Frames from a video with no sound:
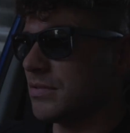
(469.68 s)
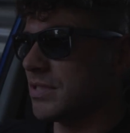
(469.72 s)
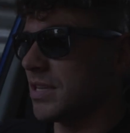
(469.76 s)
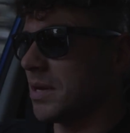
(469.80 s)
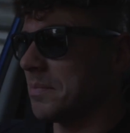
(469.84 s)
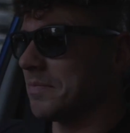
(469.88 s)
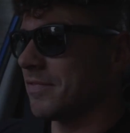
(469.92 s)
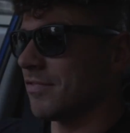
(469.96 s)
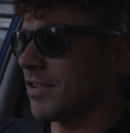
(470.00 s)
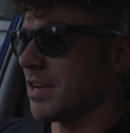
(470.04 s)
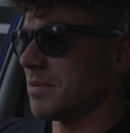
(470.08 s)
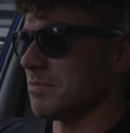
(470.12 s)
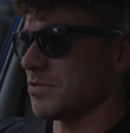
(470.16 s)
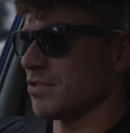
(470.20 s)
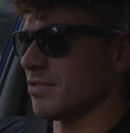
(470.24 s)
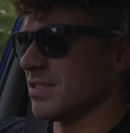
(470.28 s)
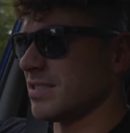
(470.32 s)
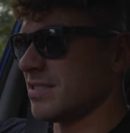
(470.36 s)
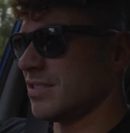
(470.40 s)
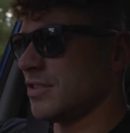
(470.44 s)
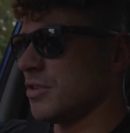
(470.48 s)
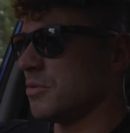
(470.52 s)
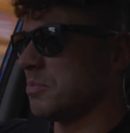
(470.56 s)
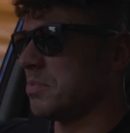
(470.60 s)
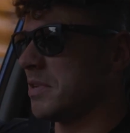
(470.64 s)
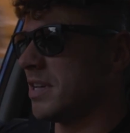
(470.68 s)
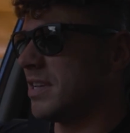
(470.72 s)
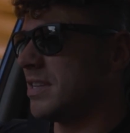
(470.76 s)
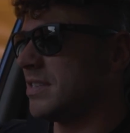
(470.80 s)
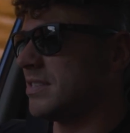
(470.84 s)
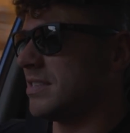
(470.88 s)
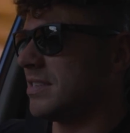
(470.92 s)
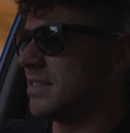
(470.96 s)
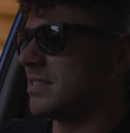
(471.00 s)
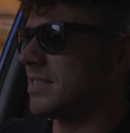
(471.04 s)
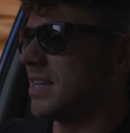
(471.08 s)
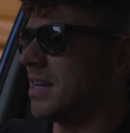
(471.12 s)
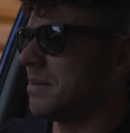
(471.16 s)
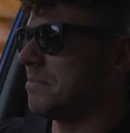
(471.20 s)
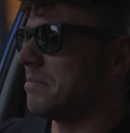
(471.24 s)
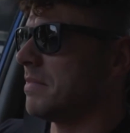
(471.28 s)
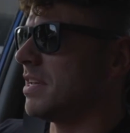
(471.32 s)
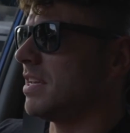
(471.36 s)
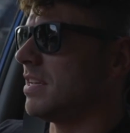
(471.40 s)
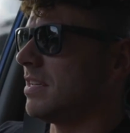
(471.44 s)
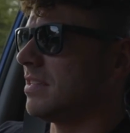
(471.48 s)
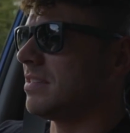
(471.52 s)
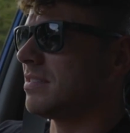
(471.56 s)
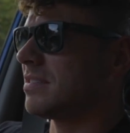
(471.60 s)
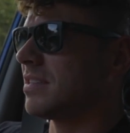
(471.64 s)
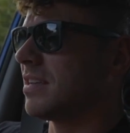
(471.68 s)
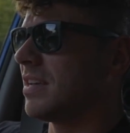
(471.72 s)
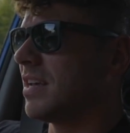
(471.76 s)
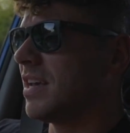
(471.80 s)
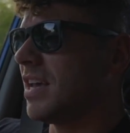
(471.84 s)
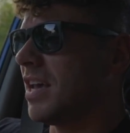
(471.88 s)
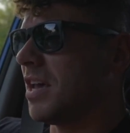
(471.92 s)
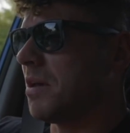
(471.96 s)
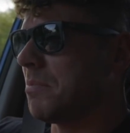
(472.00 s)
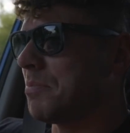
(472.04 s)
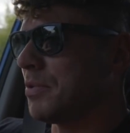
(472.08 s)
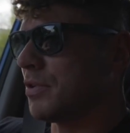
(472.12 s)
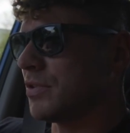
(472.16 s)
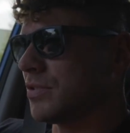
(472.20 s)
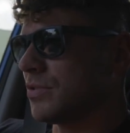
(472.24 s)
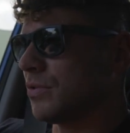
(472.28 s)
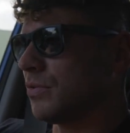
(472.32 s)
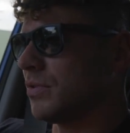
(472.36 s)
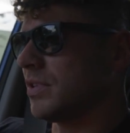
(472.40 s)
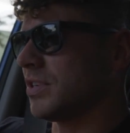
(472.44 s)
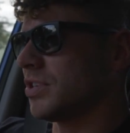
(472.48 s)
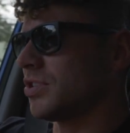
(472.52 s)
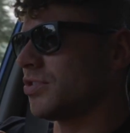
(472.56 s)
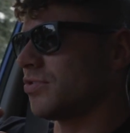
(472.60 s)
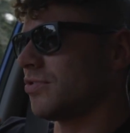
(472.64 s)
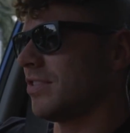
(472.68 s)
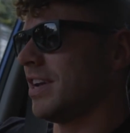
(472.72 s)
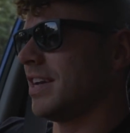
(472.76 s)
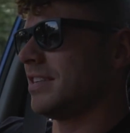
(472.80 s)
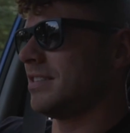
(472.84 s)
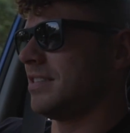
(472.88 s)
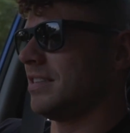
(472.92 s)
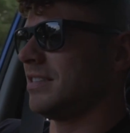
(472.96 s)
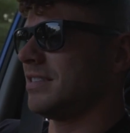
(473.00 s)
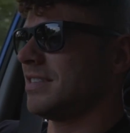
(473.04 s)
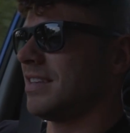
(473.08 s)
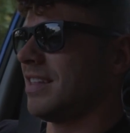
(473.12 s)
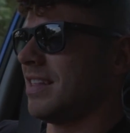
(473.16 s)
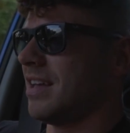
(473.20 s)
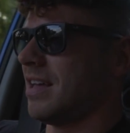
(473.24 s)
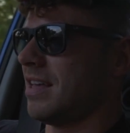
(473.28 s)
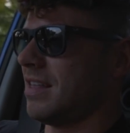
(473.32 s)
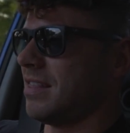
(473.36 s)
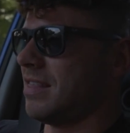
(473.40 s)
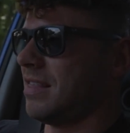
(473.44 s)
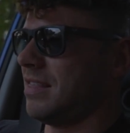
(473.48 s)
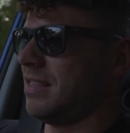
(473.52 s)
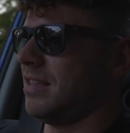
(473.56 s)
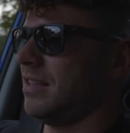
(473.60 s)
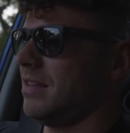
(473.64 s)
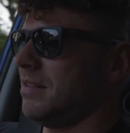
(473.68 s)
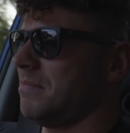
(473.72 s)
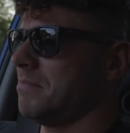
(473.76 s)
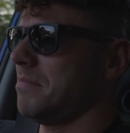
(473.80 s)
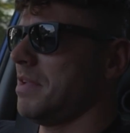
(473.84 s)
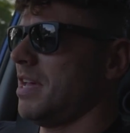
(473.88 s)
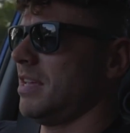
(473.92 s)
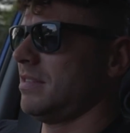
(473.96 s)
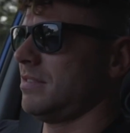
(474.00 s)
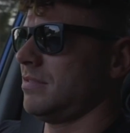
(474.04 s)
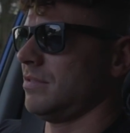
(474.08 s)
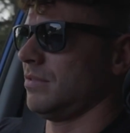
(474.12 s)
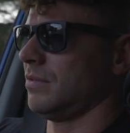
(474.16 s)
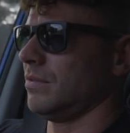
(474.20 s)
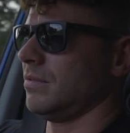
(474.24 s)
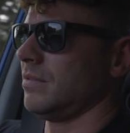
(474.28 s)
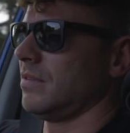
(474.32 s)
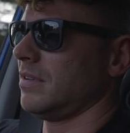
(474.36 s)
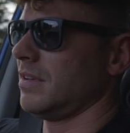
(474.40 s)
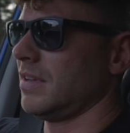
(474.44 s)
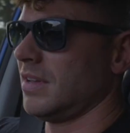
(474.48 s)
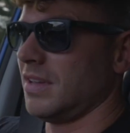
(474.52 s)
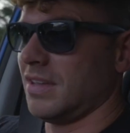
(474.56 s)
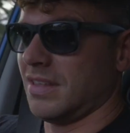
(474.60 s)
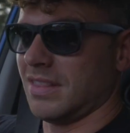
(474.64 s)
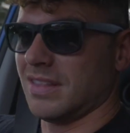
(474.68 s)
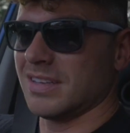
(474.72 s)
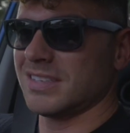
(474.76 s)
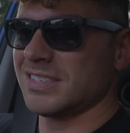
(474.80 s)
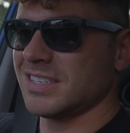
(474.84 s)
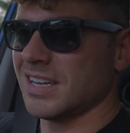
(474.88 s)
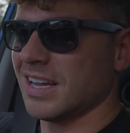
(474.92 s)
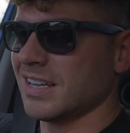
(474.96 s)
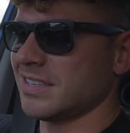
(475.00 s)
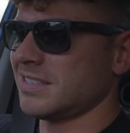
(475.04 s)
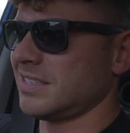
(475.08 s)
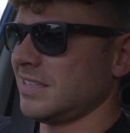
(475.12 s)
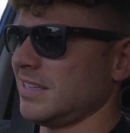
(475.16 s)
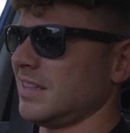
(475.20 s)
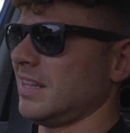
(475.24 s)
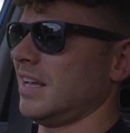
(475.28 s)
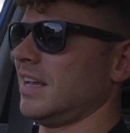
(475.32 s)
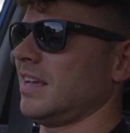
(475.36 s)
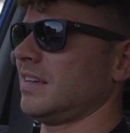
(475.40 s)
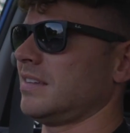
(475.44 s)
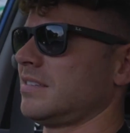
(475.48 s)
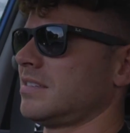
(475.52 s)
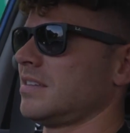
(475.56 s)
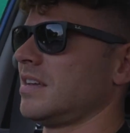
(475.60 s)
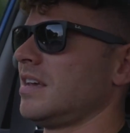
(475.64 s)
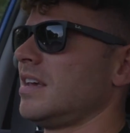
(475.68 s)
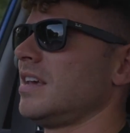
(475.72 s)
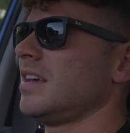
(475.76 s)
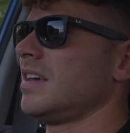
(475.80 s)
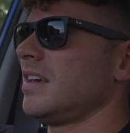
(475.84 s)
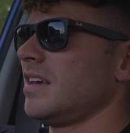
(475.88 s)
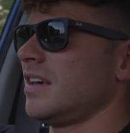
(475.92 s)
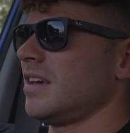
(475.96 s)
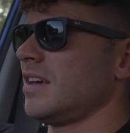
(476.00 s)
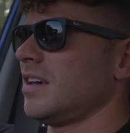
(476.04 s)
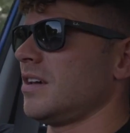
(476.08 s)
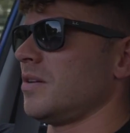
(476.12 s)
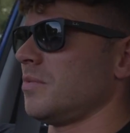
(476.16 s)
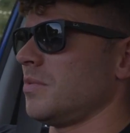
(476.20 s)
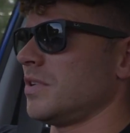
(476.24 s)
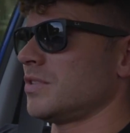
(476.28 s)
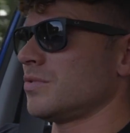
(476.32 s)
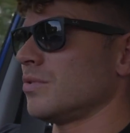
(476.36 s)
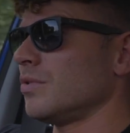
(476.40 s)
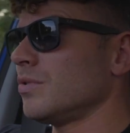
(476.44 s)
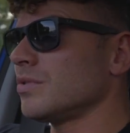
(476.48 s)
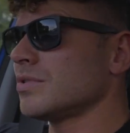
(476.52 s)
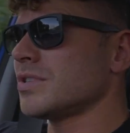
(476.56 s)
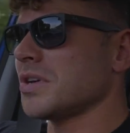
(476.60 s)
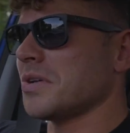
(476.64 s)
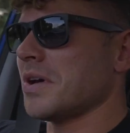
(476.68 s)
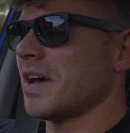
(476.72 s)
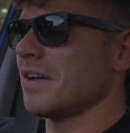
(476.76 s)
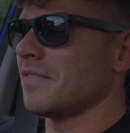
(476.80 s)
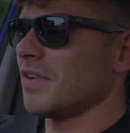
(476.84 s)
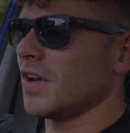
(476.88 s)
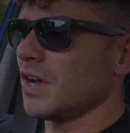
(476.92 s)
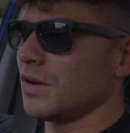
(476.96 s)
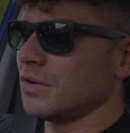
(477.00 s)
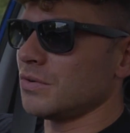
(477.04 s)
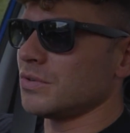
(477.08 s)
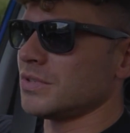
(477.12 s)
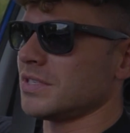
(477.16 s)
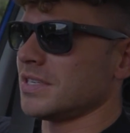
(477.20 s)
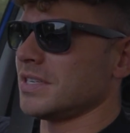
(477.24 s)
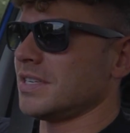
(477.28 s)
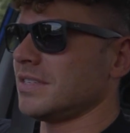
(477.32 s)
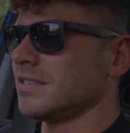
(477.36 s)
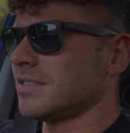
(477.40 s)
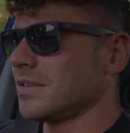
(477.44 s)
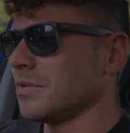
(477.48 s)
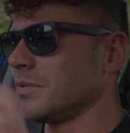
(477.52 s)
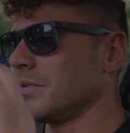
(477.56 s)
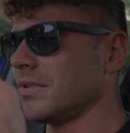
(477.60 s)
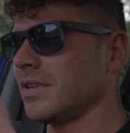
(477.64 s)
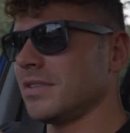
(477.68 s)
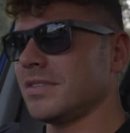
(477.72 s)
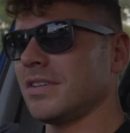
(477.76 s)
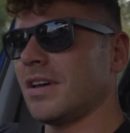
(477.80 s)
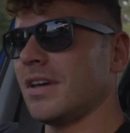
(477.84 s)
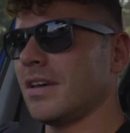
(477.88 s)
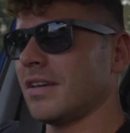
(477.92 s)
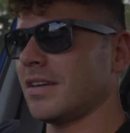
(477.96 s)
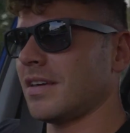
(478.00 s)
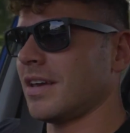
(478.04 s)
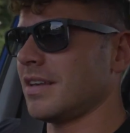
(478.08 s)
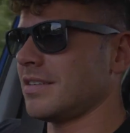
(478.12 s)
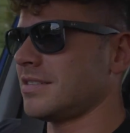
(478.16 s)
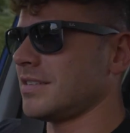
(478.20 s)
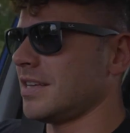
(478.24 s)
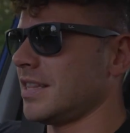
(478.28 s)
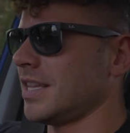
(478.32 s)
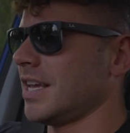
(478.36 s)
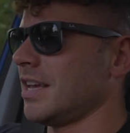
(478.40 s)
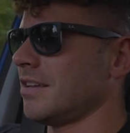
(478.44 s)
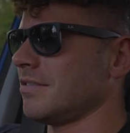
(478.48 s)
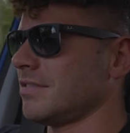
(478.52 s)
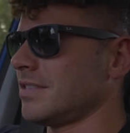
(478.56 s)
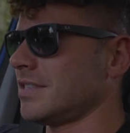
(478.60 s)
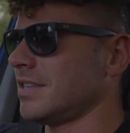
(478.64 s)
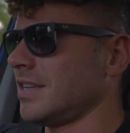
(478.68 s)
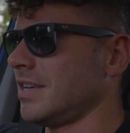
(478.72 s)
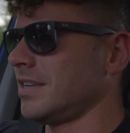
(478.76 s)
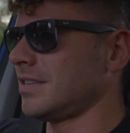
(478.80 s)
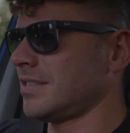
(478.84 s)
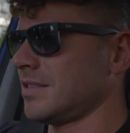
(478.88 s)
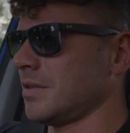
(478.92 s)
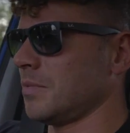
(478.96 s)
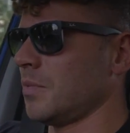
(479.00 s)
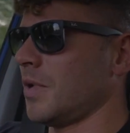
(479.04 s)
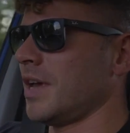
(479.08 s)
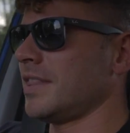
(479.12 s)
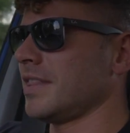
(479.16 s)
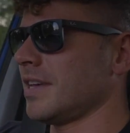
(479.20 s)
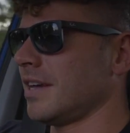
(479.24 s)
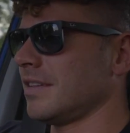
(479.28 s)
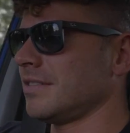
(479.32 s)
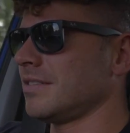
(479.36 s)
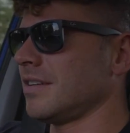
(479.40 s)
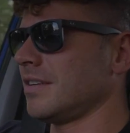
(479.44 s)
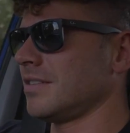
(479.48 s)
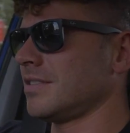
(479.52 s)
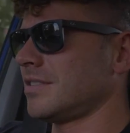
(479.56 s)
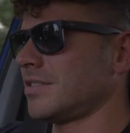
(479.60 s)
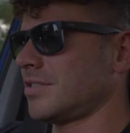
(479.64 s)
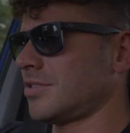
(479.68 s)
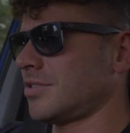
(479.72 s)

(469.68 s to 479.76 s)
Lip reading: subframes are in two pieces, that means it puts all the stress into that thin metal, the chassis legs, which also have holes in, so all the dirt gets in there and sits, and when that does